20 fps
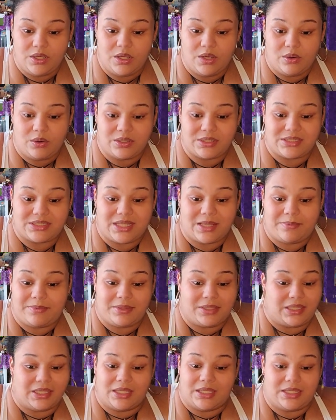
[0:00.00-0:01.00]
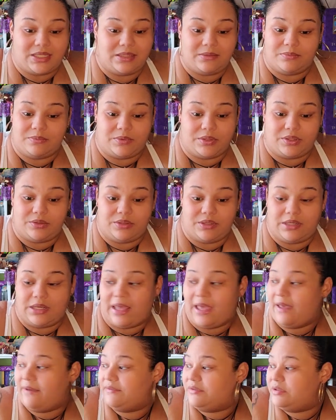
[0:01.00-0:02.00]
or stepping in, but you didn't
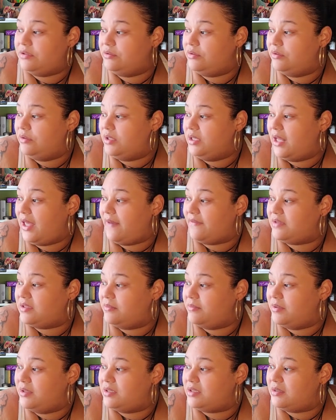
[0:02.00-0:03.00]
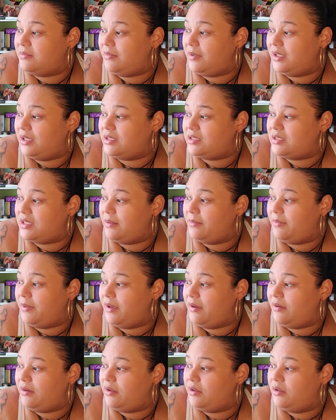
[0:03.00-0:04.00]
have to. You didn't have to be somebody's step
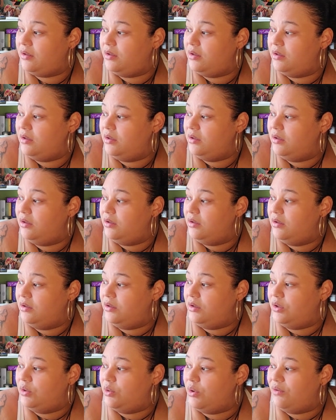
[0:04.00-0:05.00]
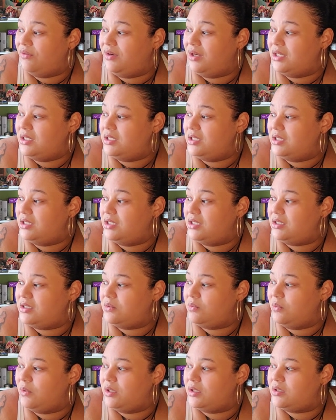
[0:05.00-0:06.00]
parent. You already did this
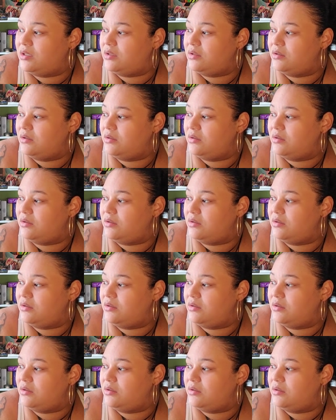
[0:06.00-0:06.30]
once.